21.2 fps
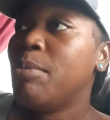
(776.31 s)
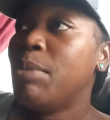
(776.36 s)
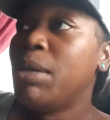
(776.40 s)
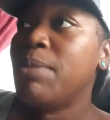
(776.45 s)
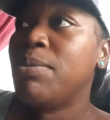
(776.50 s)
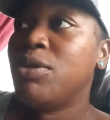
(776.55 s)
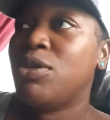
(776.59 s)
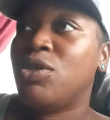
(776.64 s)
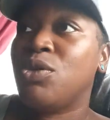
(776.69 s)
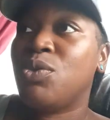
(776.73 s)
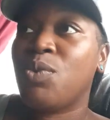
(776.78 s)

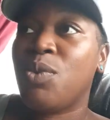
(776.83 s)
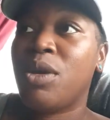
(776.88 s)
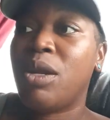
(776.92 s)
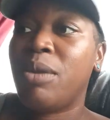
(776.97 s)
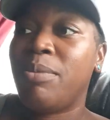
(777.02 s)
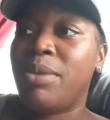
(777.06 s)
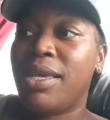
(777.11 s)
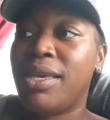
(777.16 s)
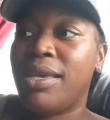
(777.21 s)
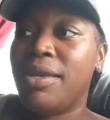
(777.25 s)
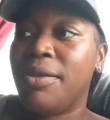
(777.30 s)
People just want
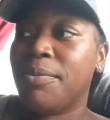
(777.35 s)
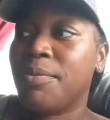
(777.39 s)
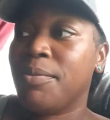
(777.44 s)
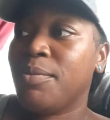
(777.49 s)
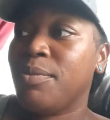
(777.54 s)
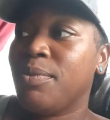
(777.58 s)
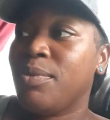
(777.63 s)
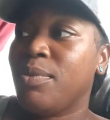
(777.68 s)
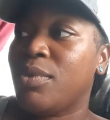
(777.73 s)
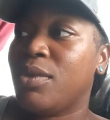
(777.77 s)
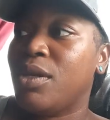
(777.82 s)
to be,
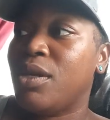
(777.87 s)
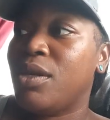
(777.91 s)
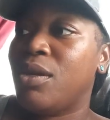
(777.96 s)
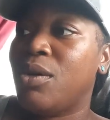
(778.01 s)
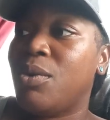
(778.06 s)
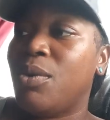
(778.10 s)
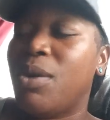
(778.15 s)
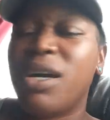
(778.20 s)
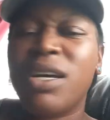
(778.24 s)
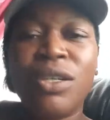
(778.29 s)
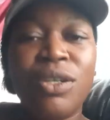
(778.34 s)

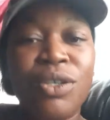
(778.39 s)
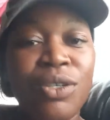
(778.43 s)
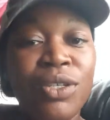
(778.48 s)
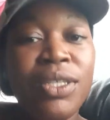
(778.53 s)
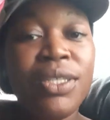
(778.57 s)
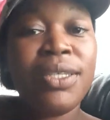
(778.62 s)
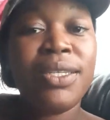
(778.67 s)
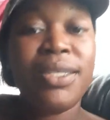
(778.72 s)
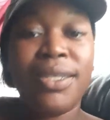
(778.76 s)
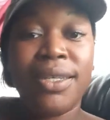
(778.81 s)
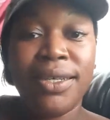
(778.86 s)

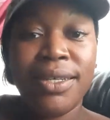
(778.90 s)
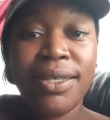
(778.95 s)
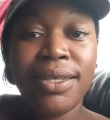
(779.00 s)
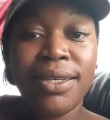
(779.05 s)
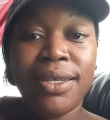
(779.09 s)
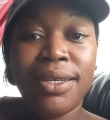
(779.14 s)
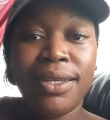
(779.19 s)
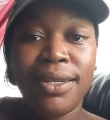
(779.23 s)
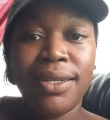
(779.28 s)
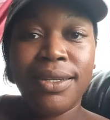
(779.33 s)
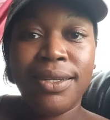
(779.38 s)

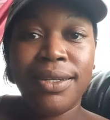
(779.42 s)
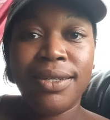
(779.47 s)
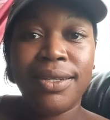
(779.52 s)
understood.